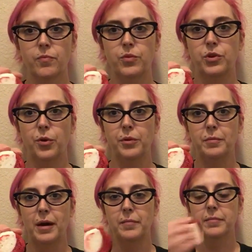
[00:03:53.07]
when you open
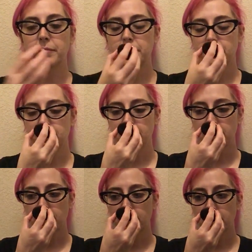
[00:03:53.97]
them up,
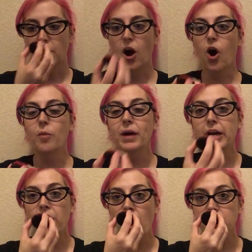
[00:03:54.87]
Oh my
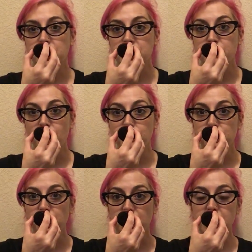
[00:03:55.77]
gosh, it smells
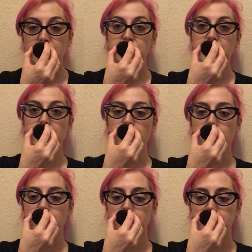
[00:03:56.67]
just like Cherry
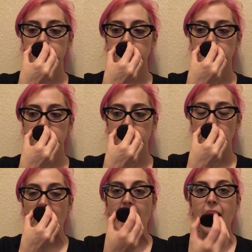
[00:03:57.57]
Coke.
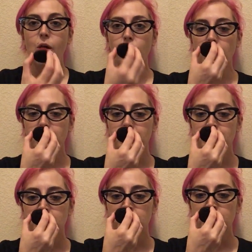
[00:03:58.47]
How?
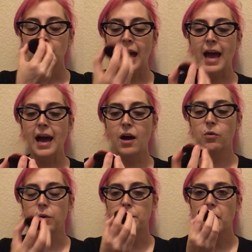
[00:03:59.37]
How?